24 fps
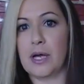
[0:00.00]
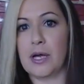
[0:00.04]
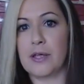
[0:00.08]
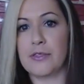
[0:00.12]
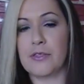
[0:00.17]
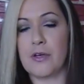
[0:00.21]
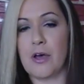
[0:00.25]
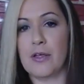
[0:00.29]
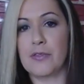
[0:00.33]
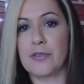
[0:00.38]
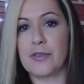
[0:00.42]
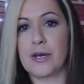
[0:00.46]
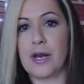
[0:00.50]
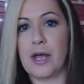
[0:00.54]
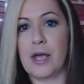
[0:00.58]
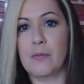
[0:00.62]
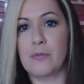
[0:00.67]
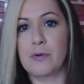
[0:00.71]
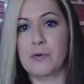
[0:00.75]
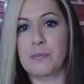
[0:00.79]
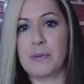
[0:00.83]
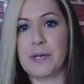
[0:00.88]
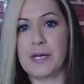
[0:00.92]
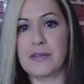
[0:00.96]
I thought that I
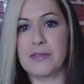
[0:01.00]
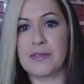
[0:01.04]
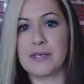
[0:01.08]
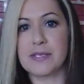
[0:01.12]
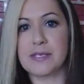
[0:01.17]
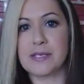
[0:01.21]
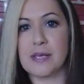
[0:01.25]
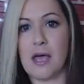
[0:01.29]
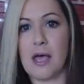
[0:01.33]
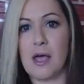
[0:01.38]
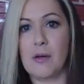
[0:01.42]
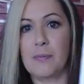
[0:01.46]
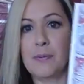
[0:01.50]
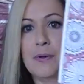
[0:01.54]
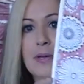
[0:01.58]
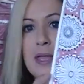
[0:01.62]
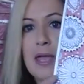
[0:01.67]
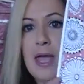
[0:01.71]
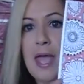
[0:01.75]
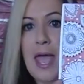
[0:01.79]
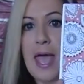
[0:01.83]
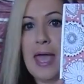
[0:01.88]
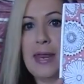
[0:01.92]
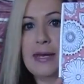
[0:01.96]
would pick this up
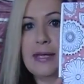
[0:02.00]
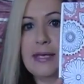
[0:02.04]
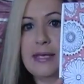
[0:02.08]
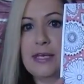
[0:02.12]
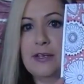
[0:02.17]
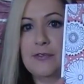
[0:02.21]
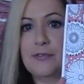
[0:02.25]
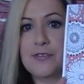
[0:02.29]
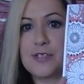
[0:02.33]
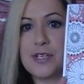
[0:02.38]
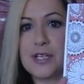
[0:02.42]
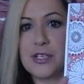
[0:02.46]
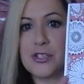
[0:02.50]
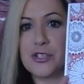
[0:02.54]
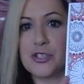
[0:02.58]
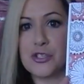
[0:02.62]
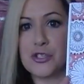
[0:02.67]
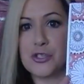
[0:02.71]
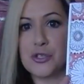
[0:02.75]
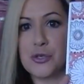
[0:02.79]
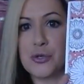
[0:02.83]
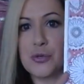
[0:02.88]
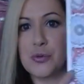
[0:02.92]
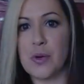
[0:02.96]
and gift it
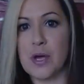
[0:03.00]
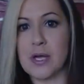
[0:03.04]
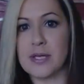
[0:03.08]
to